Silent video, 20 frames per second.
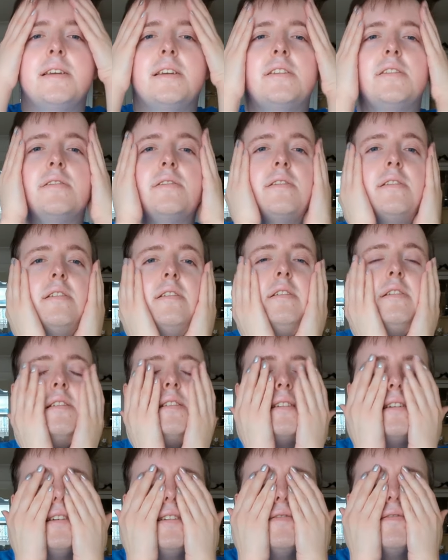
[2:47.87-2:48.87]
sure it's
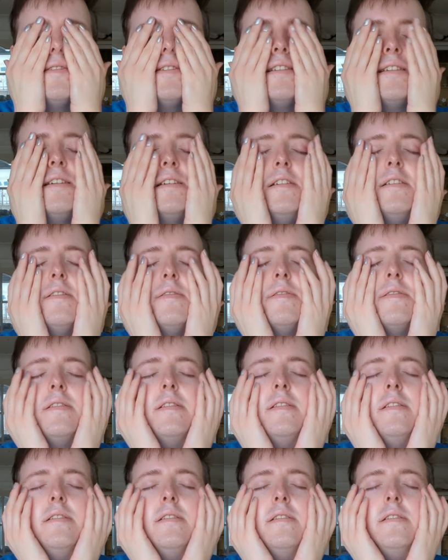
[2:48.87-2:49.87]
all evenly covered.